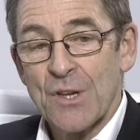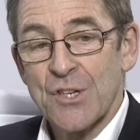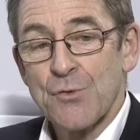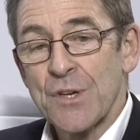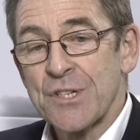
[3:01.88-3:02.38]

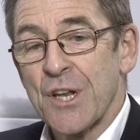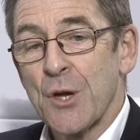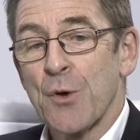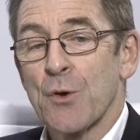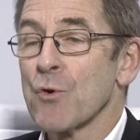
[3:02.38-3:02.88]
just
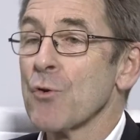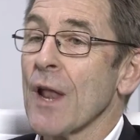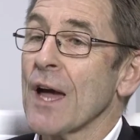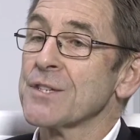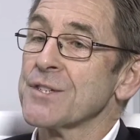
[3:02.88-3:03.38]
recently when a
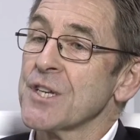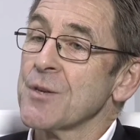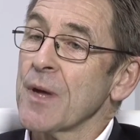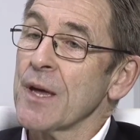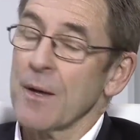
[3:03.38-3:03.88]
rural agent said
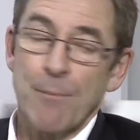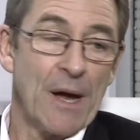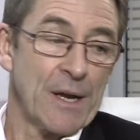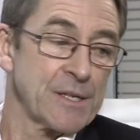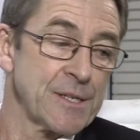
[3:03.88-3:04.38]
to me,
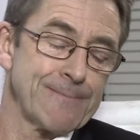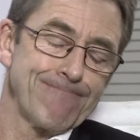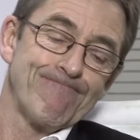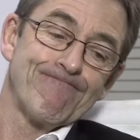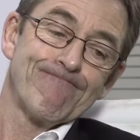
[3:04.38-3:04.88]
mate, he said,
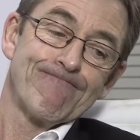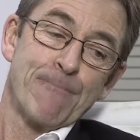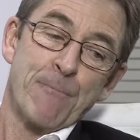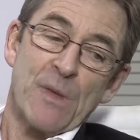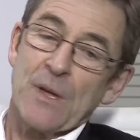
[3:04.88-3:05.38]

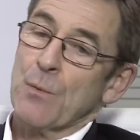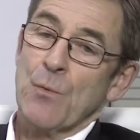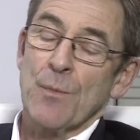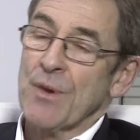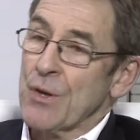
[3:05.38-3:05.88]

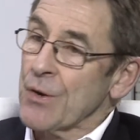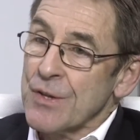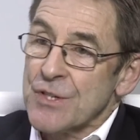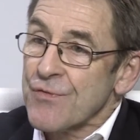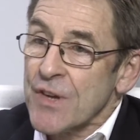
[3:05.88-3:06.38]
we've been doing
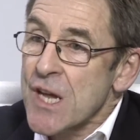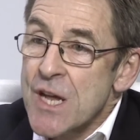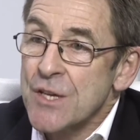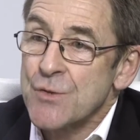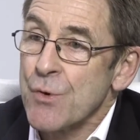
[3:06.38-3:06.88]
this for
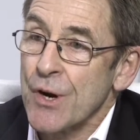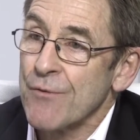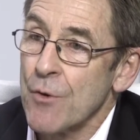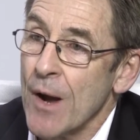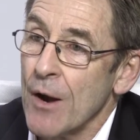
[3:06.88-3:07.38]
years, working
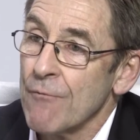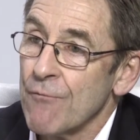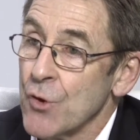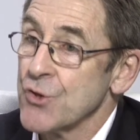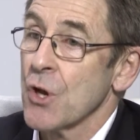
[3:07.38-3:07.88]
from our
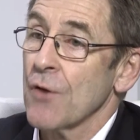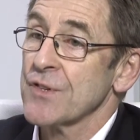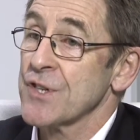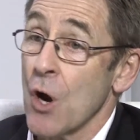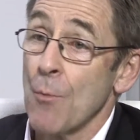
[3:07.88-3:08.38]
virtual
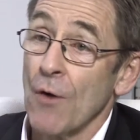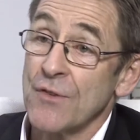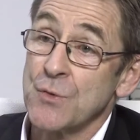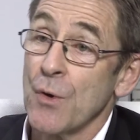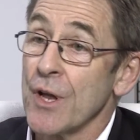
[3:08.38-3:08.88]
office, home
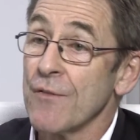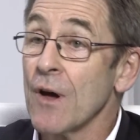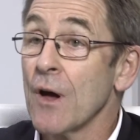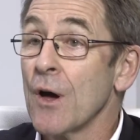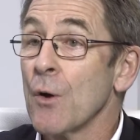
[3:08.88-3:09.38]
office, whatever.
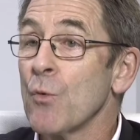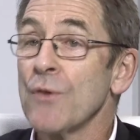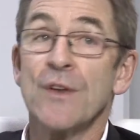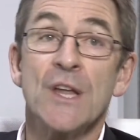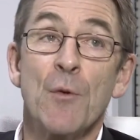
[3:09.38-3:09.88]

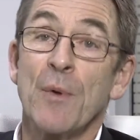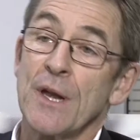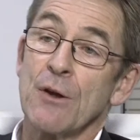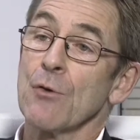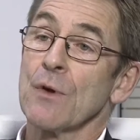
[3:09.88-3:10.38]
We've never been
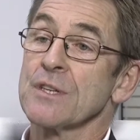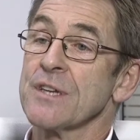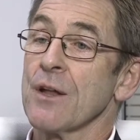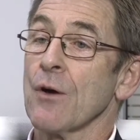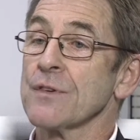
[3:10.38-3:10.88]
near a real
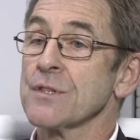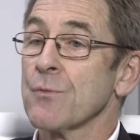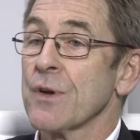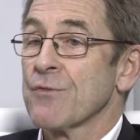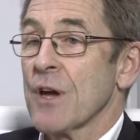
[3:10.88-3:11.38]
estate office.
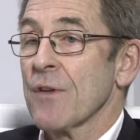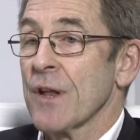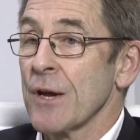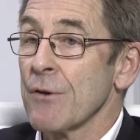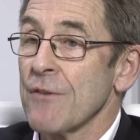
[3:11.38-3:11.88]
We travel
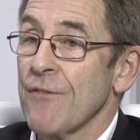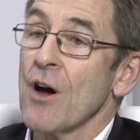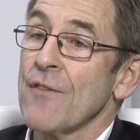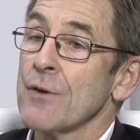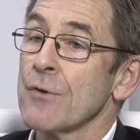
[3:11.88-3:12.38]
an area
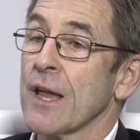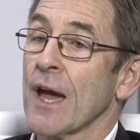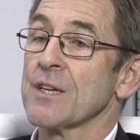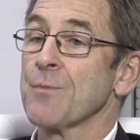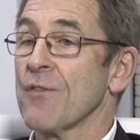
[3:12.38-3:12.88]
500
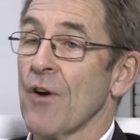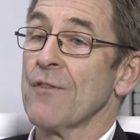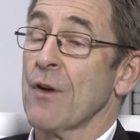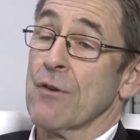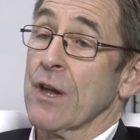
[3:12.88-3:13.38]
k's by
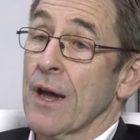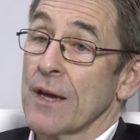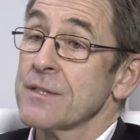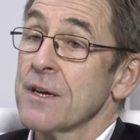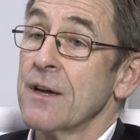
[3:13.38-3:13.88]
500
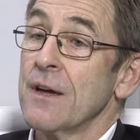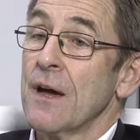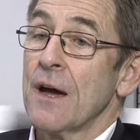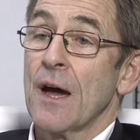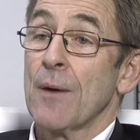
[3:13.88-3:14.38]
k's,
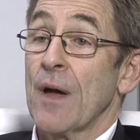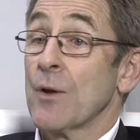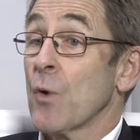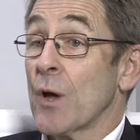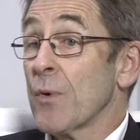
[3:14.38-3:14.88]

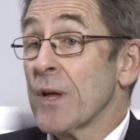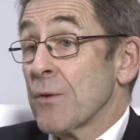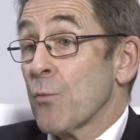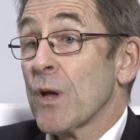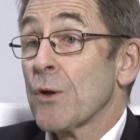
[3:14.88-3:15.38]
and
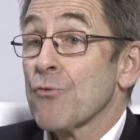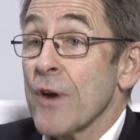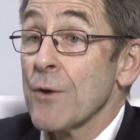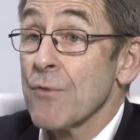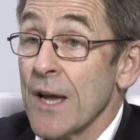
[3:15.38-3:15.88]
we
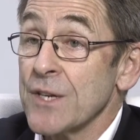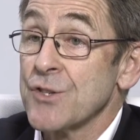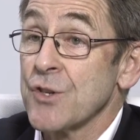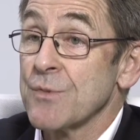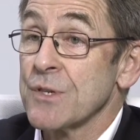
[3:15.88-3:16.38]
create
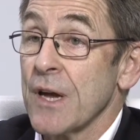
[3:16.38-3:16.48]
relationships.